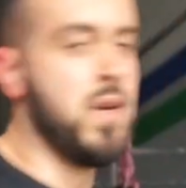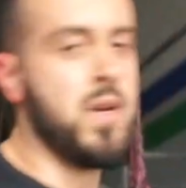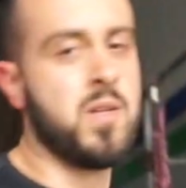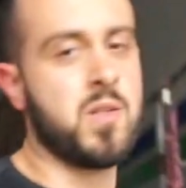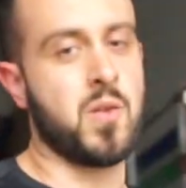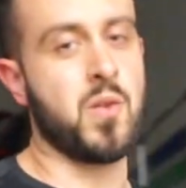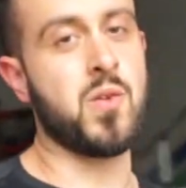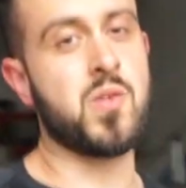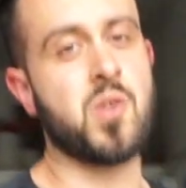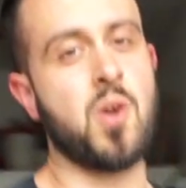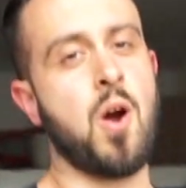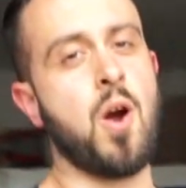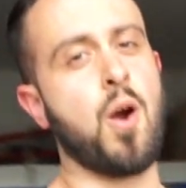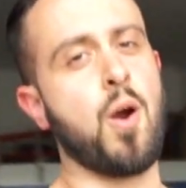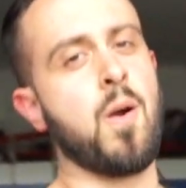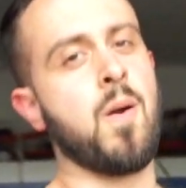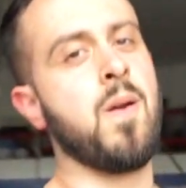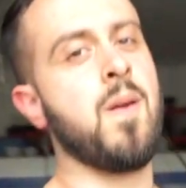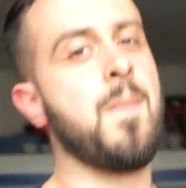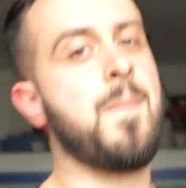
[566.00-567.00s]
So those are
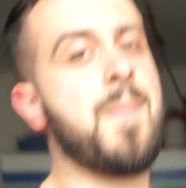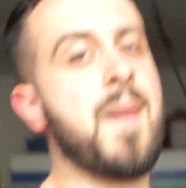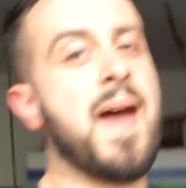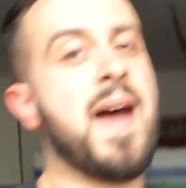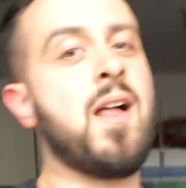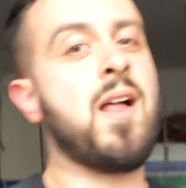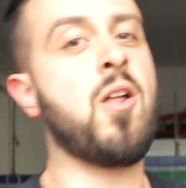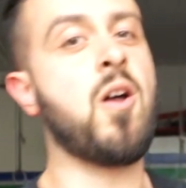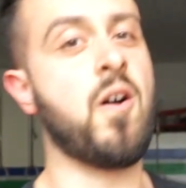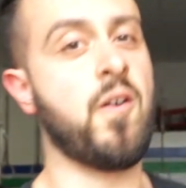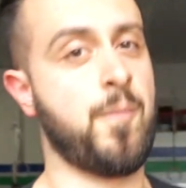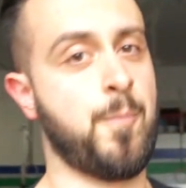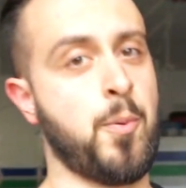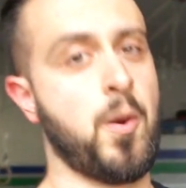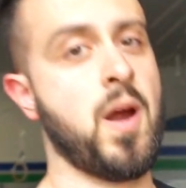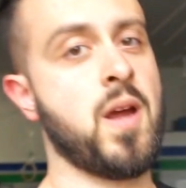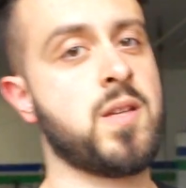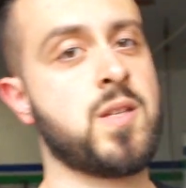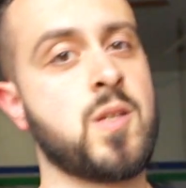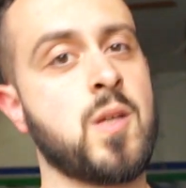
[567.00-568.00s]
our pal-off
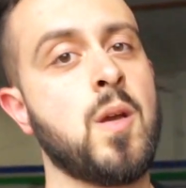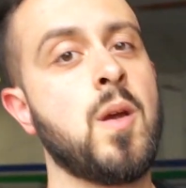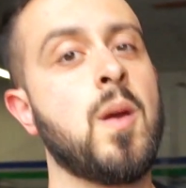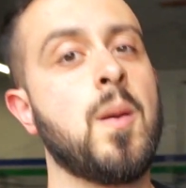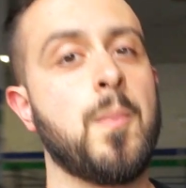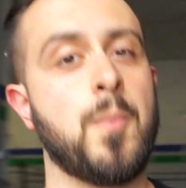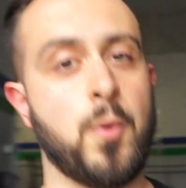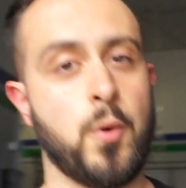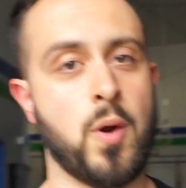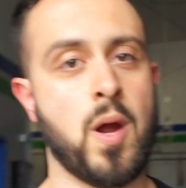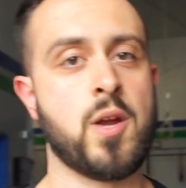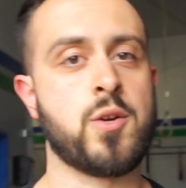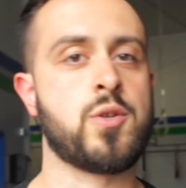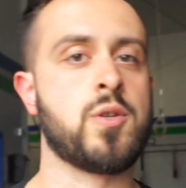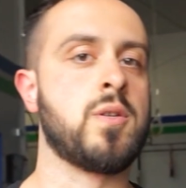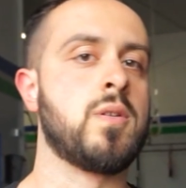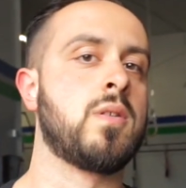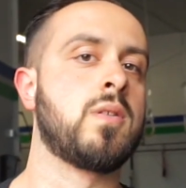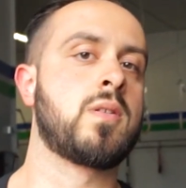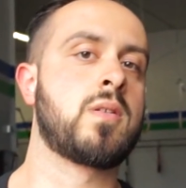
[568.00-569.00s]
press
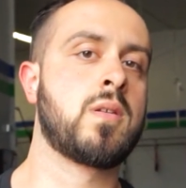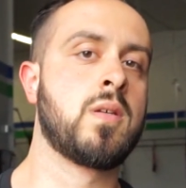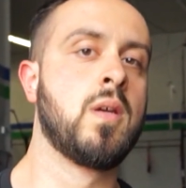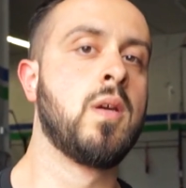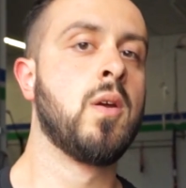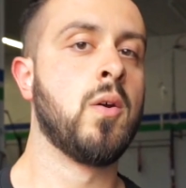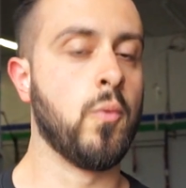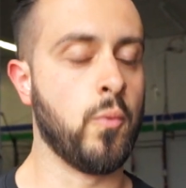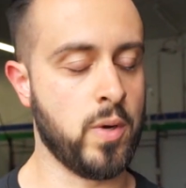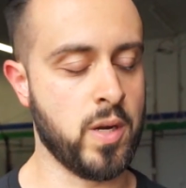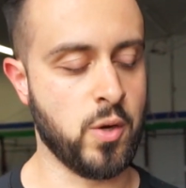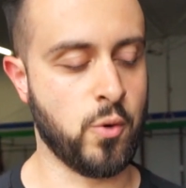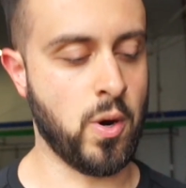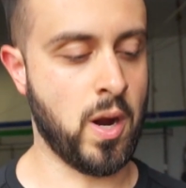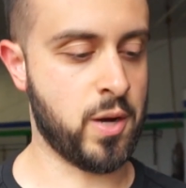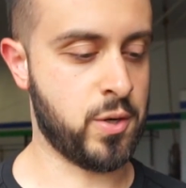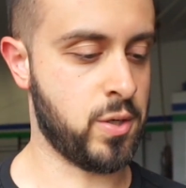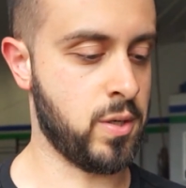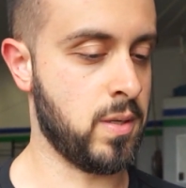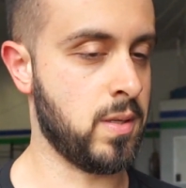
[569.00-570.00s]
progressions,
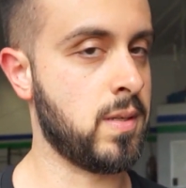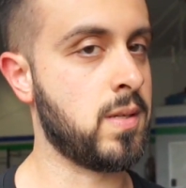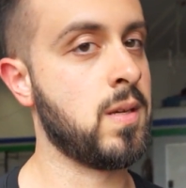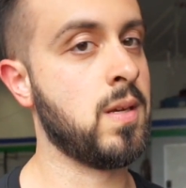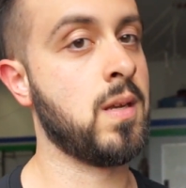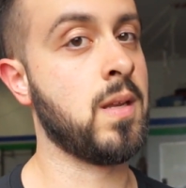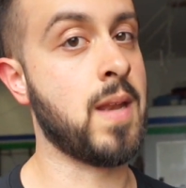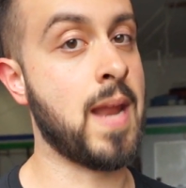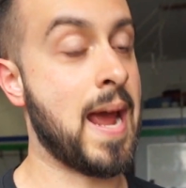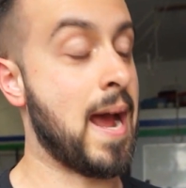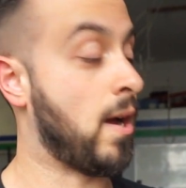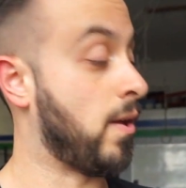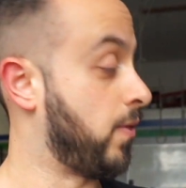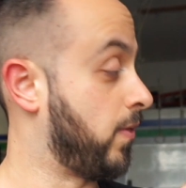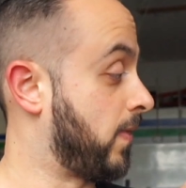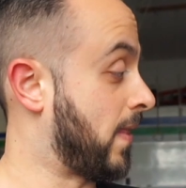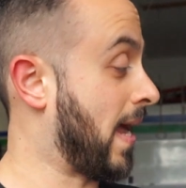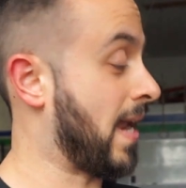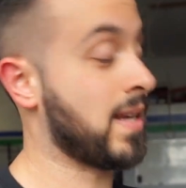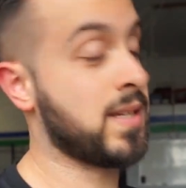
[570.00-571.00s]
regressions. Now
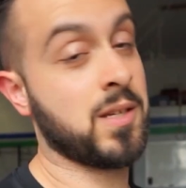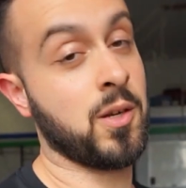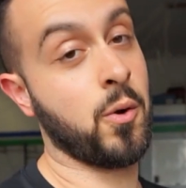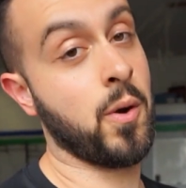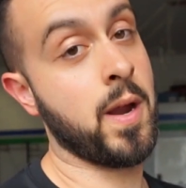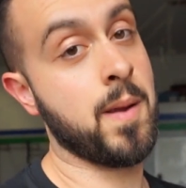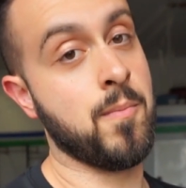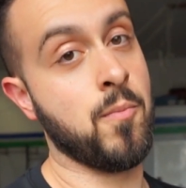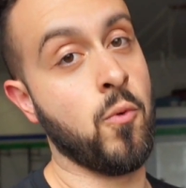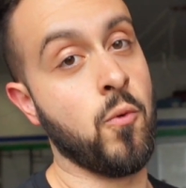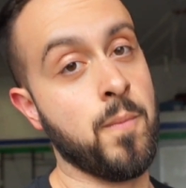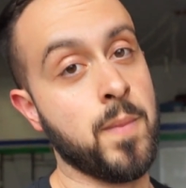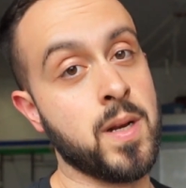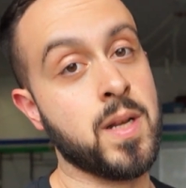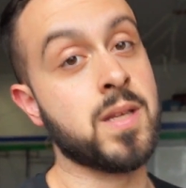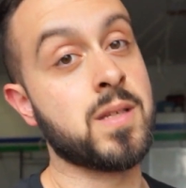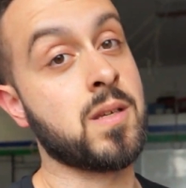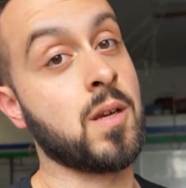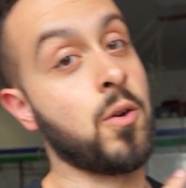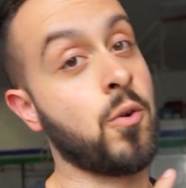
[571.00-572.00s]
that is a great
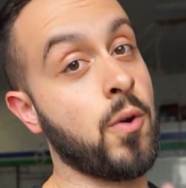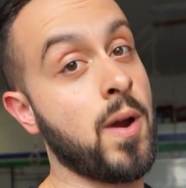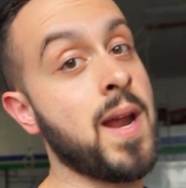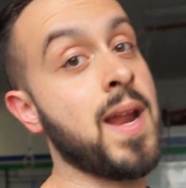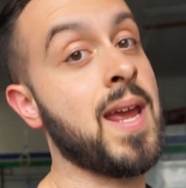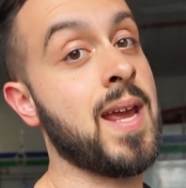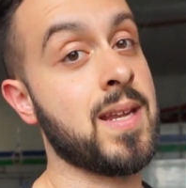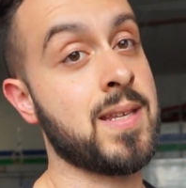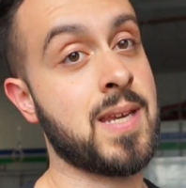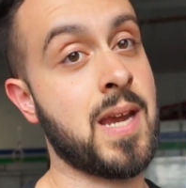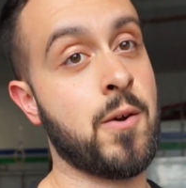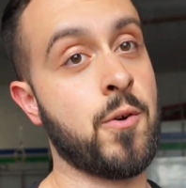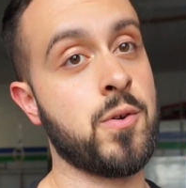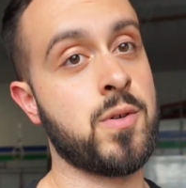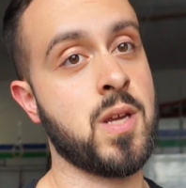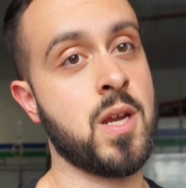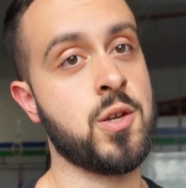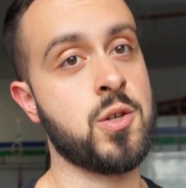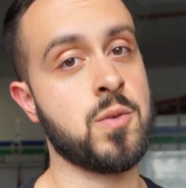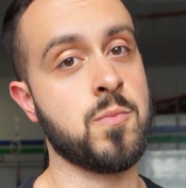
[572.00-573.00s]
movement. It's a great
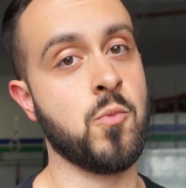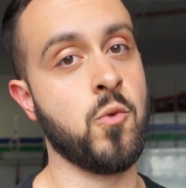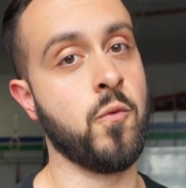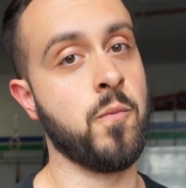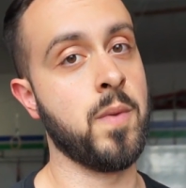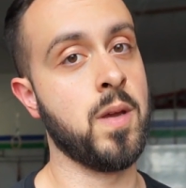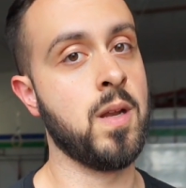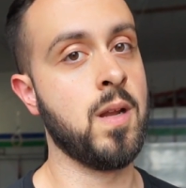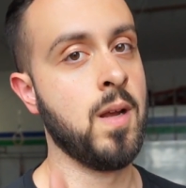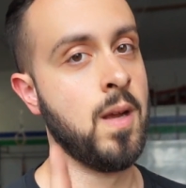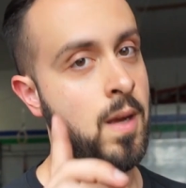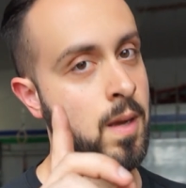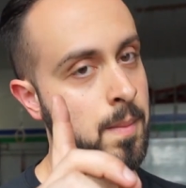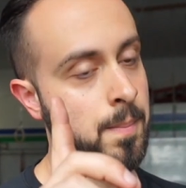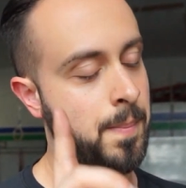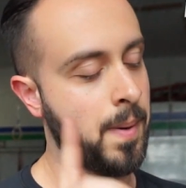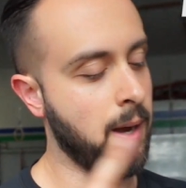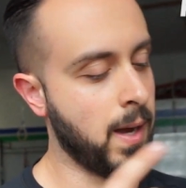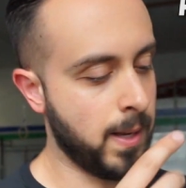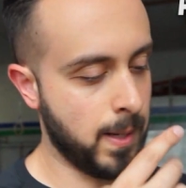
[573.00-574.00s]
anti-rotation movement,
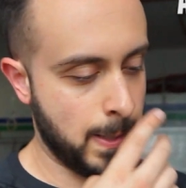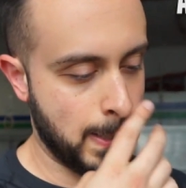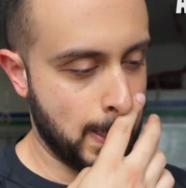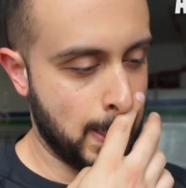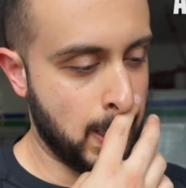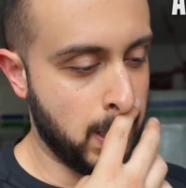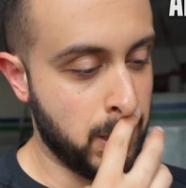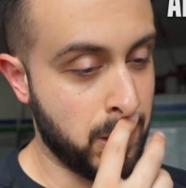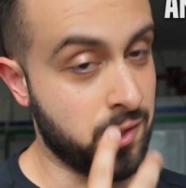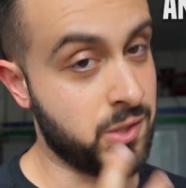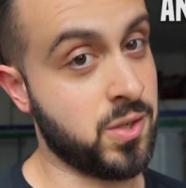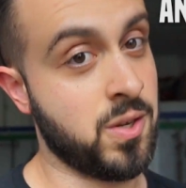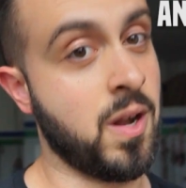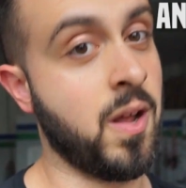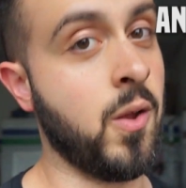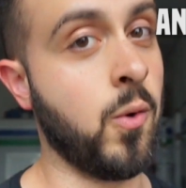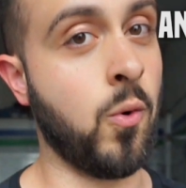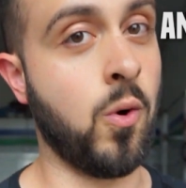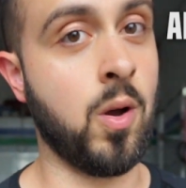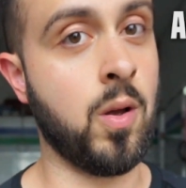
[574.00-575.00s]
but there's
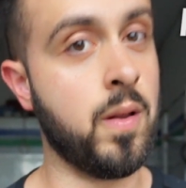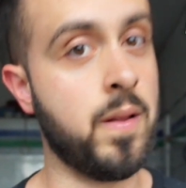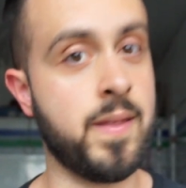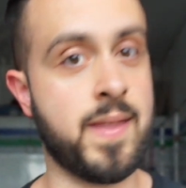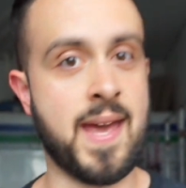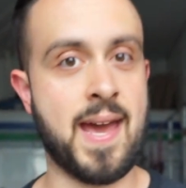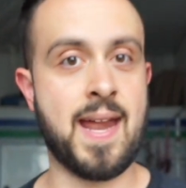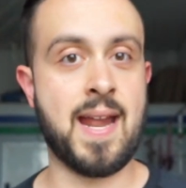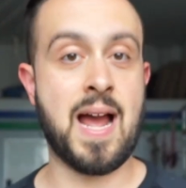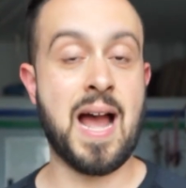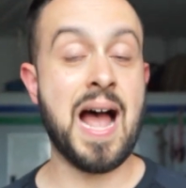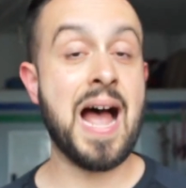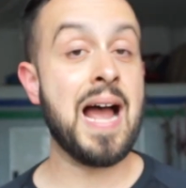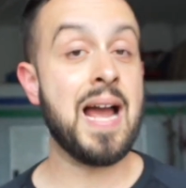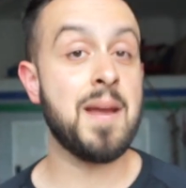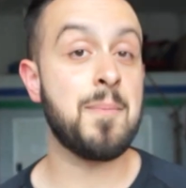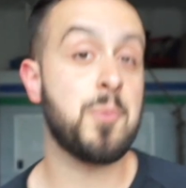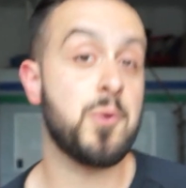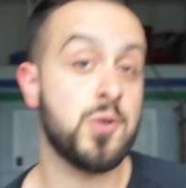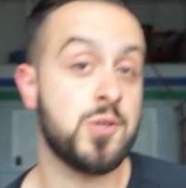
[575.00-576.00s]
another one that
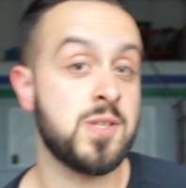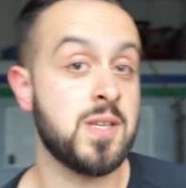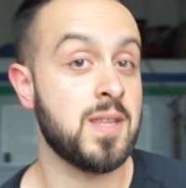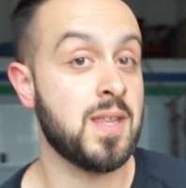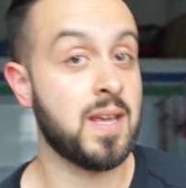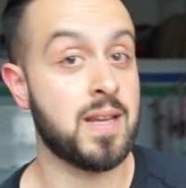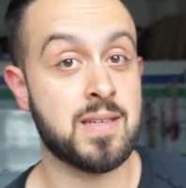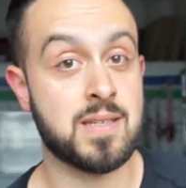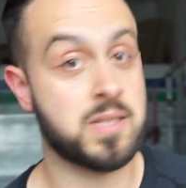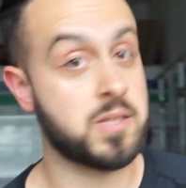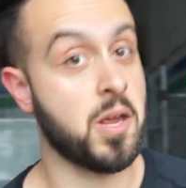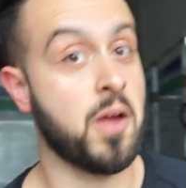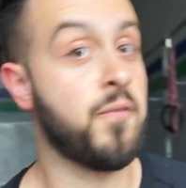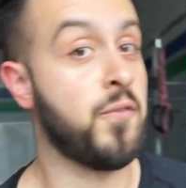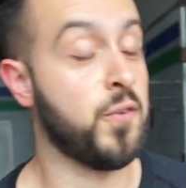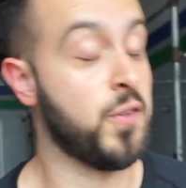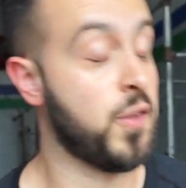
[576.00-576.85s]
I personally think is tougher